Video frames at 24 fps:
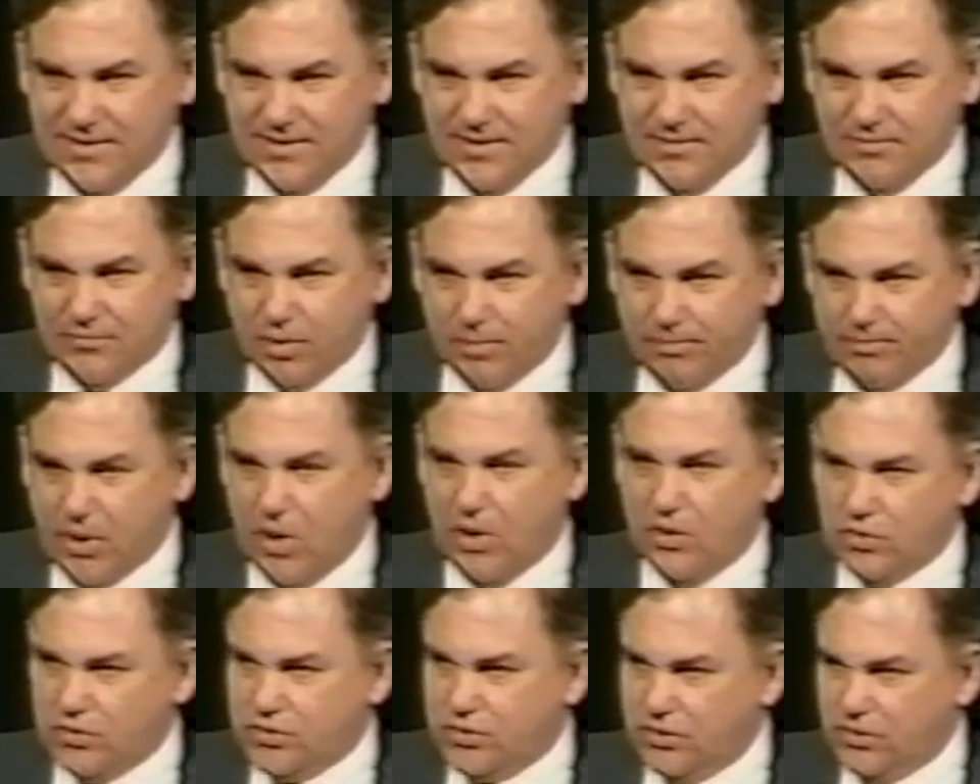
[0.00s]

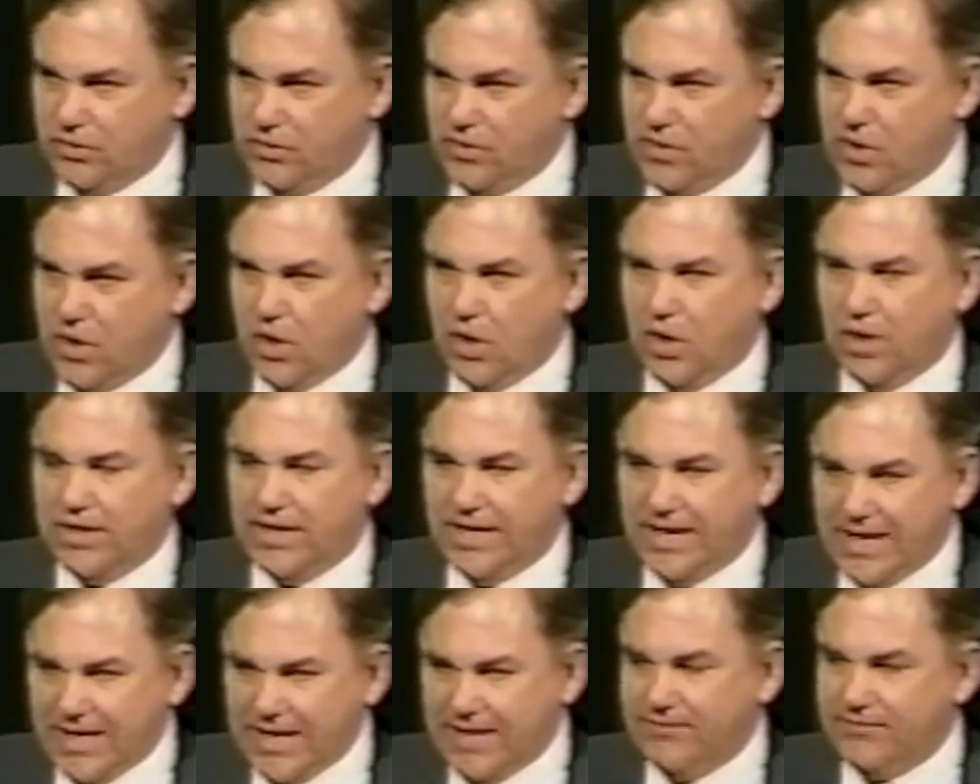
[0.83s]
proposal on the
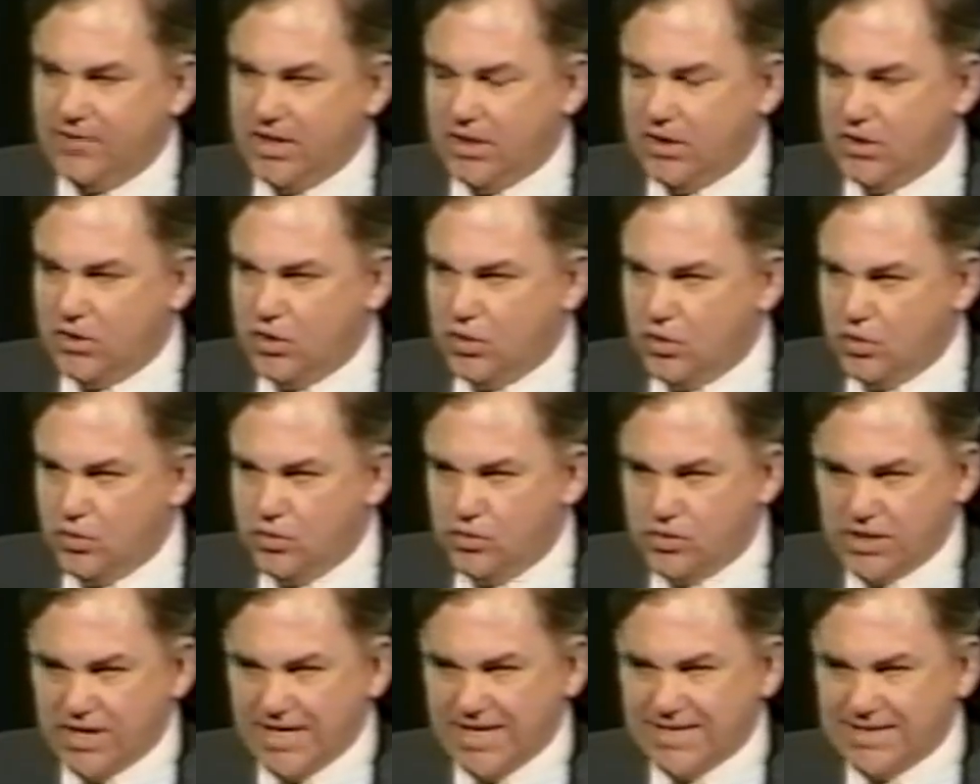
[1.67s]
evening
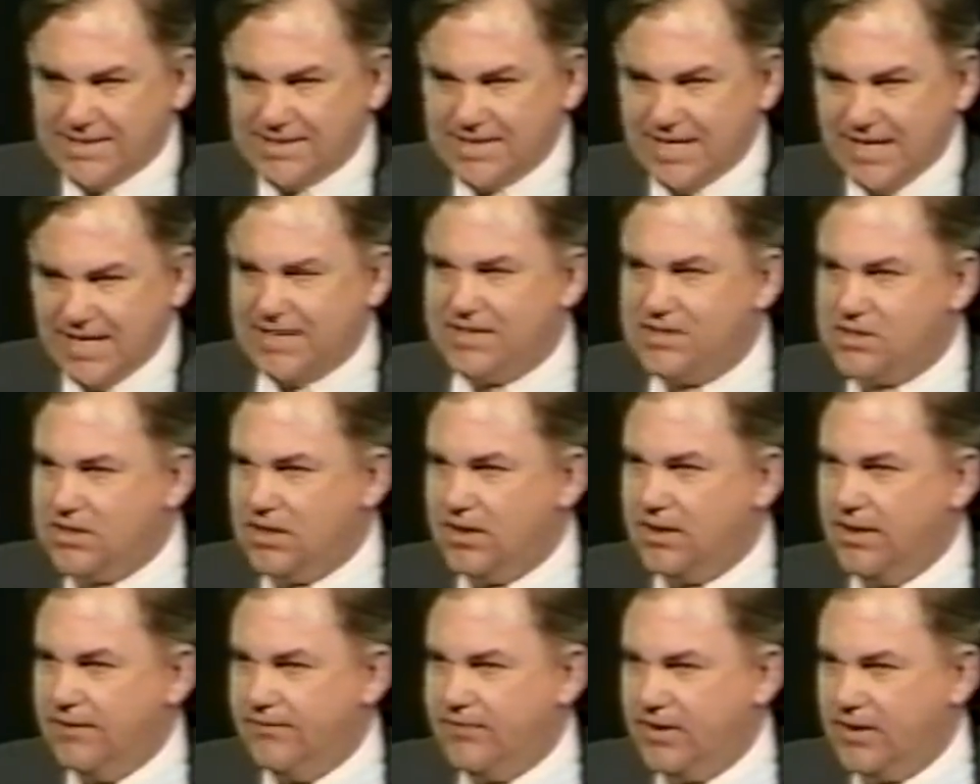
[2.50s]
news is
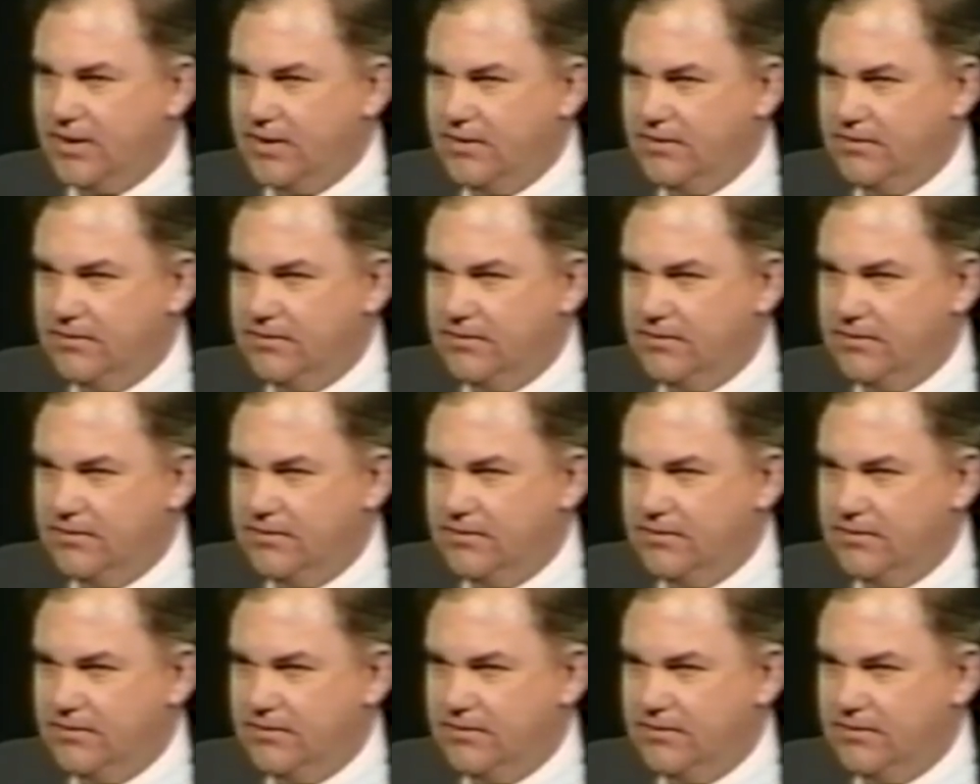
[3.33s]
insignificant.